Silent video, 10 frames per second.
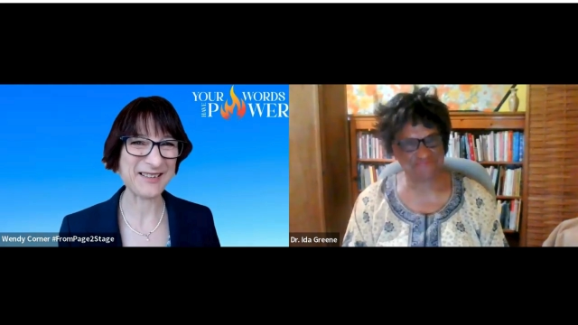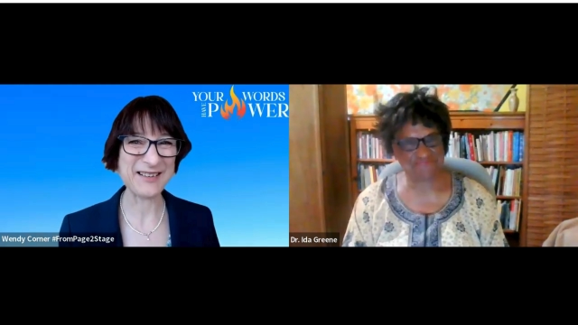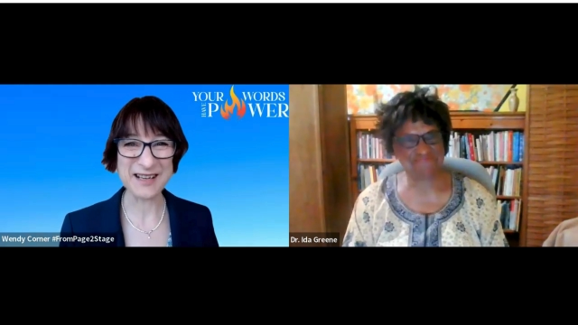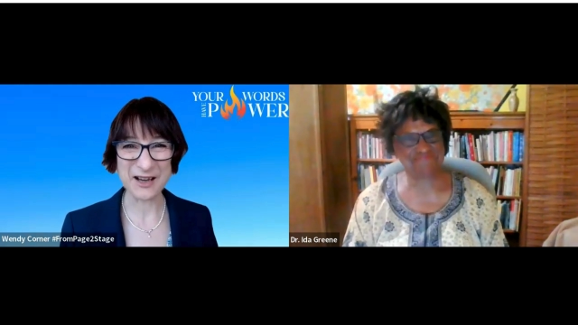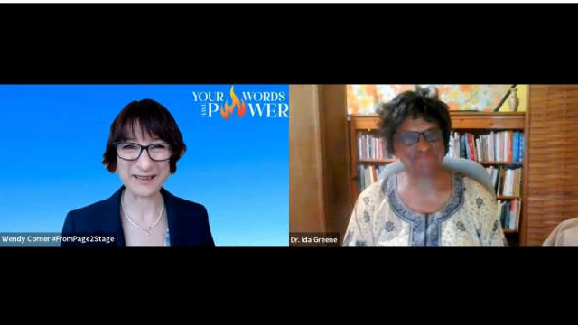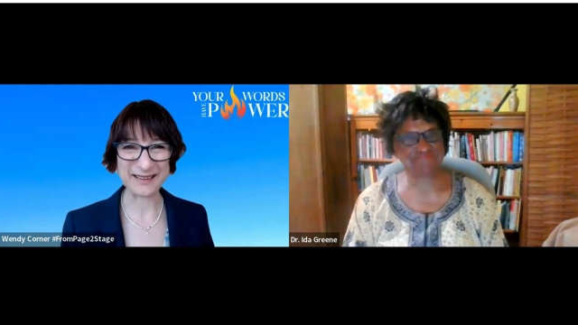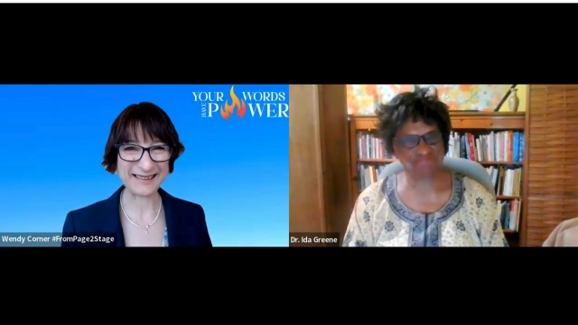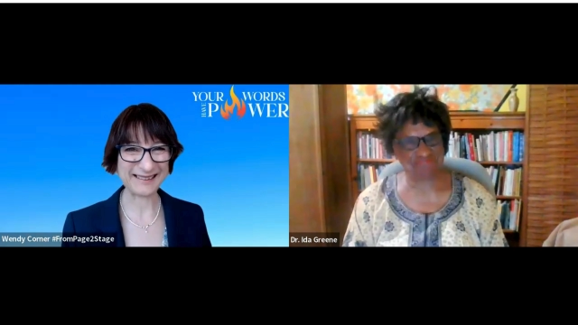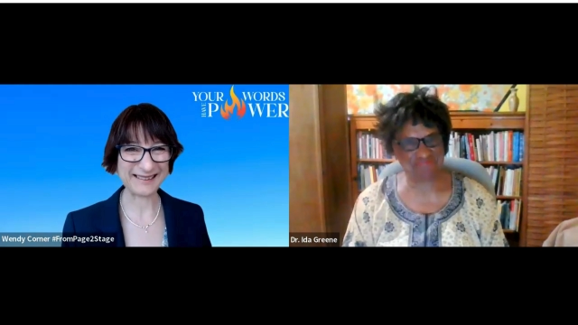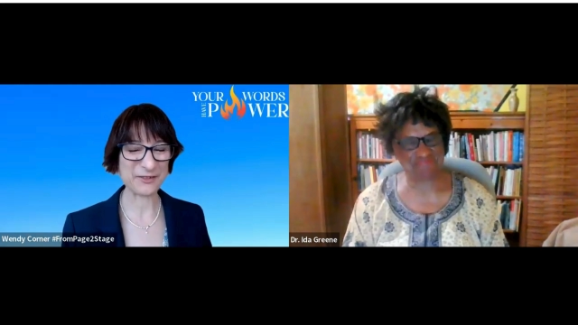Speaker 1: So love
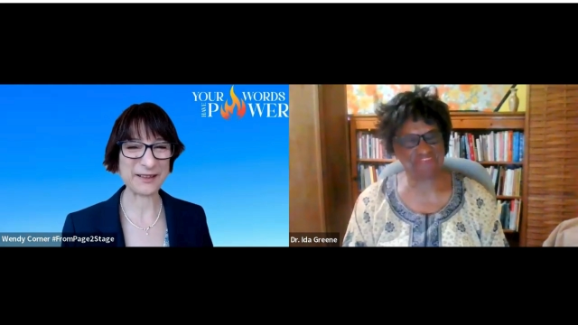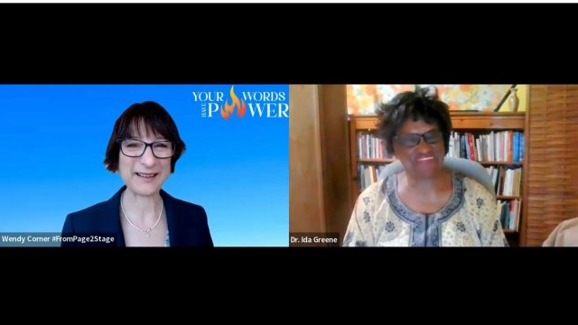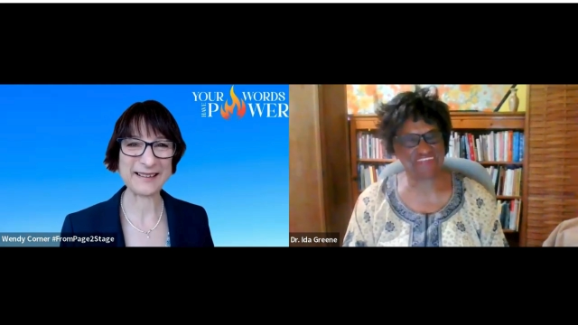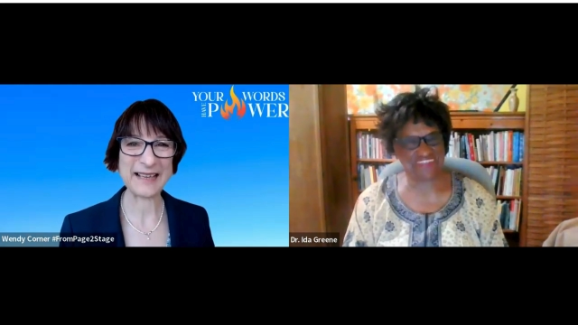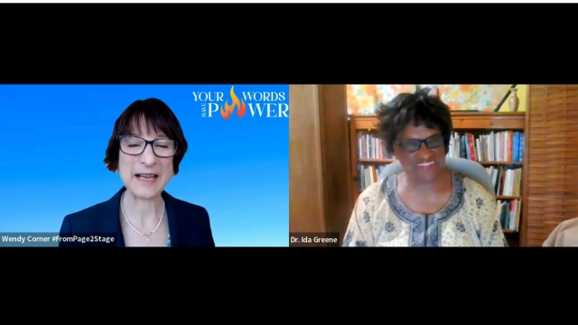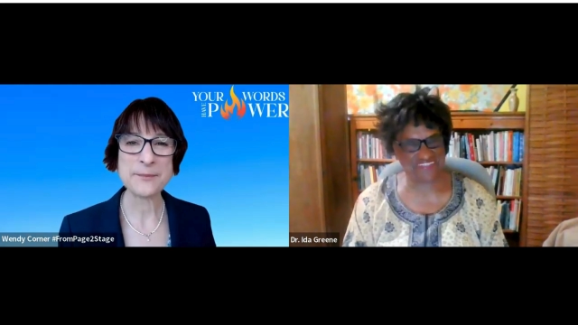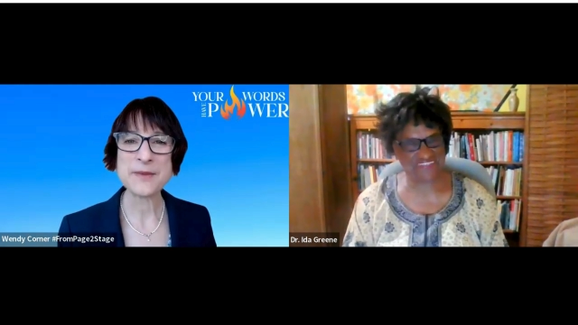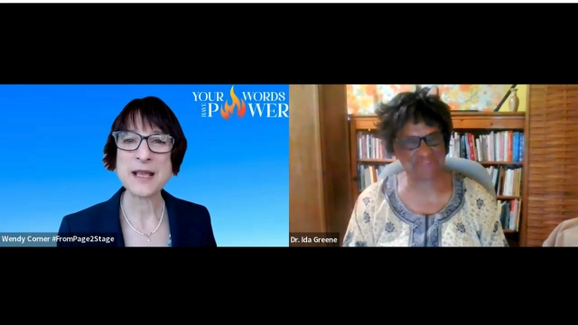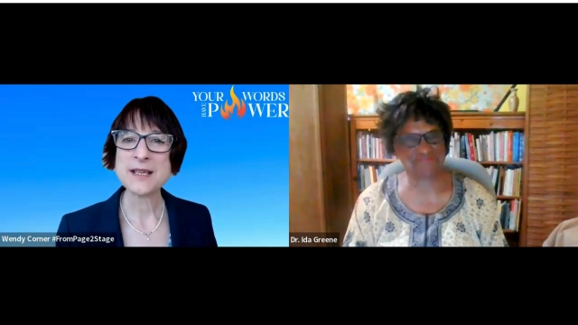it, love it. Okay.